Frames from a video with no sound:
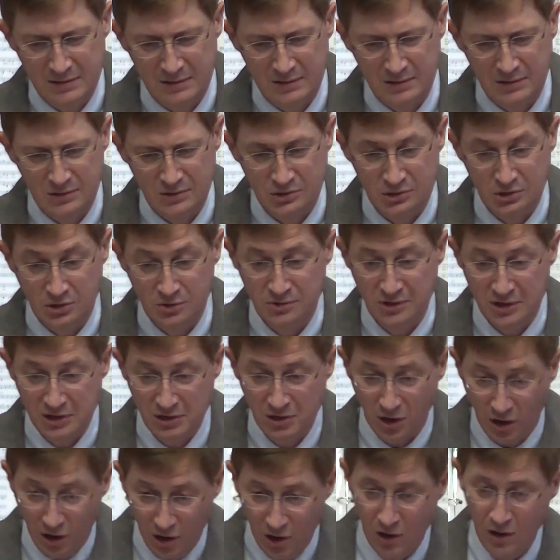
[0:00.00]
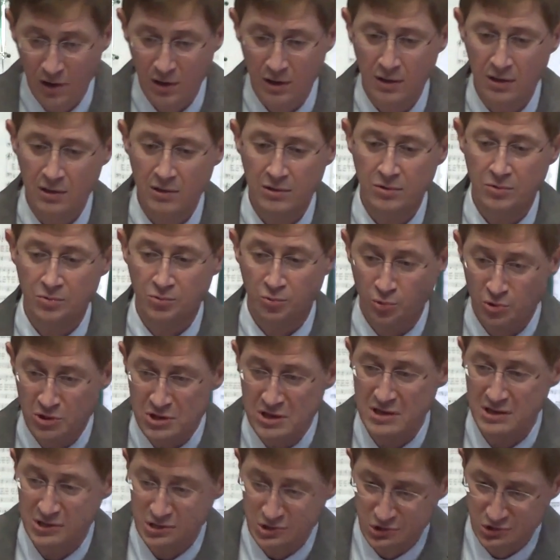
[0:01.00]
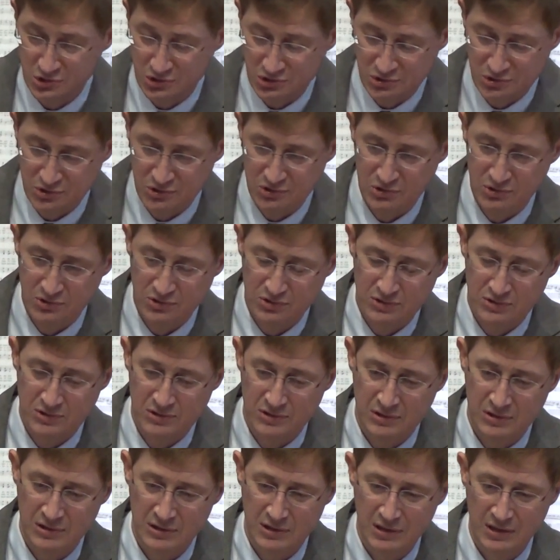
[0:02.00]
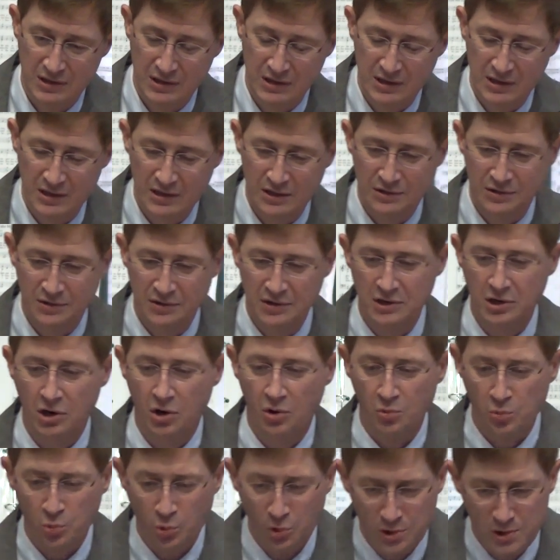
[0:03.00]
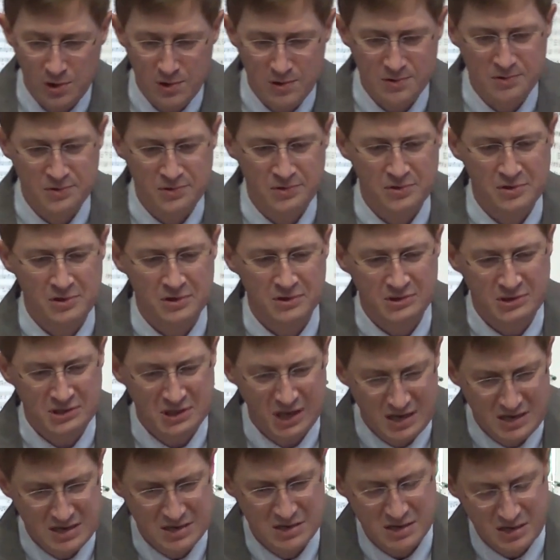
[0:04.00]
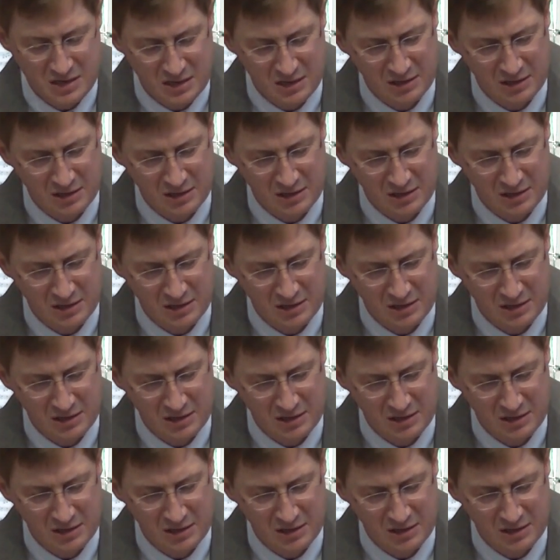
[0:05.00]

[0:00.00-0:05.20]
So there are risks that are worth taking